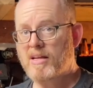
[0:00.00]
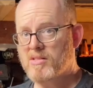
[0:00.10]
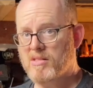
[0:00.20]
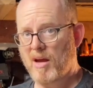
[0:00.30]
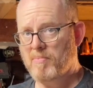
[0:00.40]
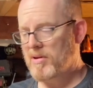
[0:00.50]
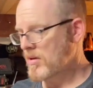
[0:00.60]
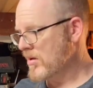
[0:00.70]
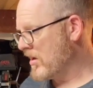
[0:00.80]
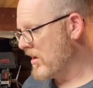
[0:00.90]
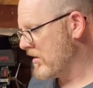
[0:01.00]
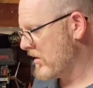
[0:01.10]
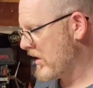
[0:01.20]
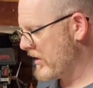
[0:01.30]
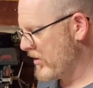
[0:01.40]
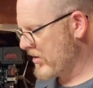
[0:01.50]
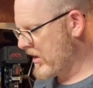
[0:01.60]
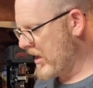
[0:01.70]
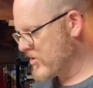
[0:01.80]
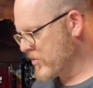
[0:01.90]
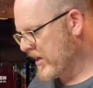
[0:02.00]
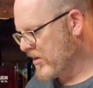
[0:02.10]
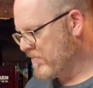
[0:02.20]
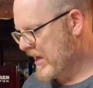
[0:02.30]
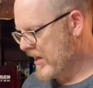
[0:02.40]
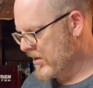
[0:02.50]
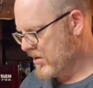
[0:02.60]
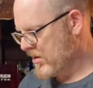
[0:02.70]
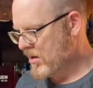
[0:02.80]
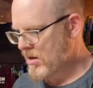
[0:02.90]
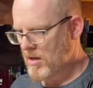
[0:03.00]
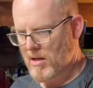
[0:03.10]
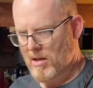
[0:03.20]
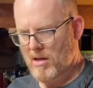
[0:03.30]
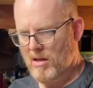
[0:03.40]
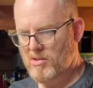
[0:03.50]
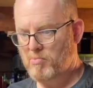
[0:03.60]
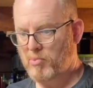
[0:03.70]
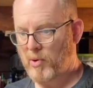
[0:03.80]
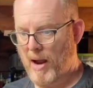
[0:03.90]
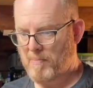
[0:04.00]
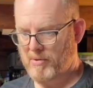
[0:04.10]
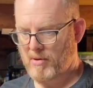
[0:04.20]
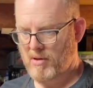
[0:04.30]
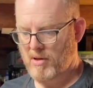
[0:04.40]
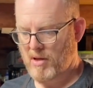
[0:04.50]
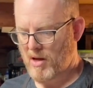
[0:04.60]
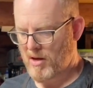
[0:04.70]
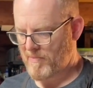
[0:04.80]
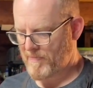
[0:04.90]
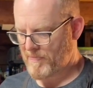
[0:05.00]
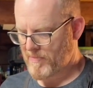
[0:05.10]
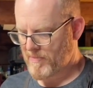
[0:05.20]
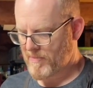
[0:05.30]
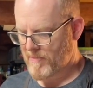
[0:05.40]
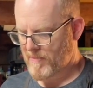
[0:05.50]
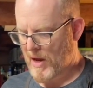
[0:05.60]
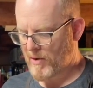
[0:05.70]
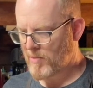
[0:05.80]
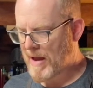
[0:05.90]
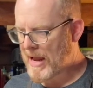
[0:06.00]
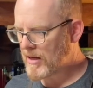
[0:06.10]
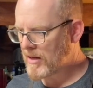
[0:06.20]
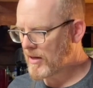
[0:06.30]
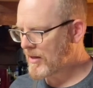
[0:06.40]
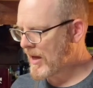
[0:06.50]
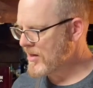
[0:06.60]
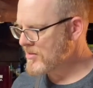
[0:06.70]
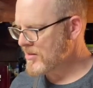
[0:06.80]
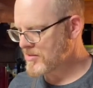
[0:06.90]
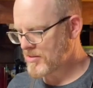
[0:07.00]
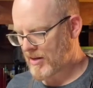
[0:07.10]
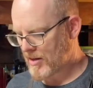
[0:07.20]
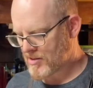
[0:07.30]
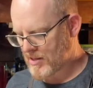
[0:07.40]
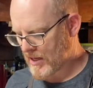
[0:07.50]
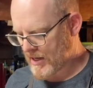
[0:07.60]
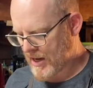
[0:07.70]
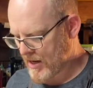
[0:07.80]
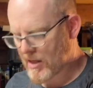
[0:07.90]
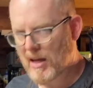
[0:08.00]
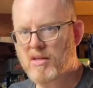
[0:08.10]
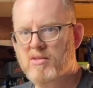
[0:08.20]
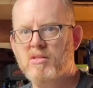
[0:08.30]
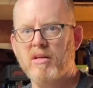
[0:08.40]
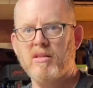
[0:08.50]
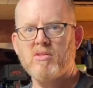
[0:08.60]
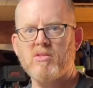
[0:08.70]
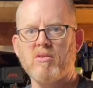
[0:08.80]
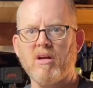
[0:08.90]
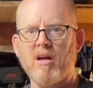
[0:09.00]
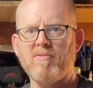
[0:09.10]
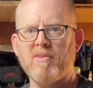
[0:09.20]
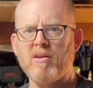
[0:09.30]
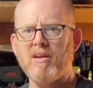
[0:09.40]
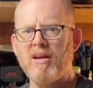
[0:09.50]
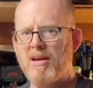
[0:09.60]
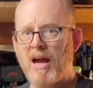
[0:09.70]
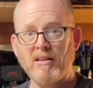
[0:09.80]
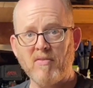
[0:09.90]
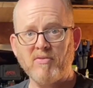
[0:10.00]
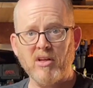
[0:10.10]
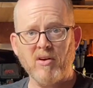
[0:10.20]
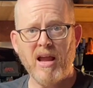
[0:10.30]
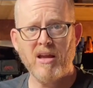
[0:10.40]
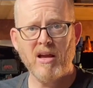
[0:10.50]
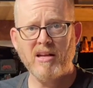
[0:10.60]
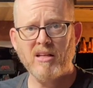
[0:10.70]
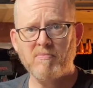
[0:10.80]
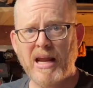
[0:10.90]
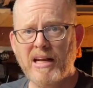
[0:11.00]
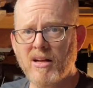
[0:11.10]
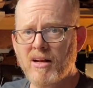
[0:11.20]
step in getting your case ready to paint is prep. Now you may get a case that's like a secondhand case, like this little guy I found. I left it gray, I didn't paint it.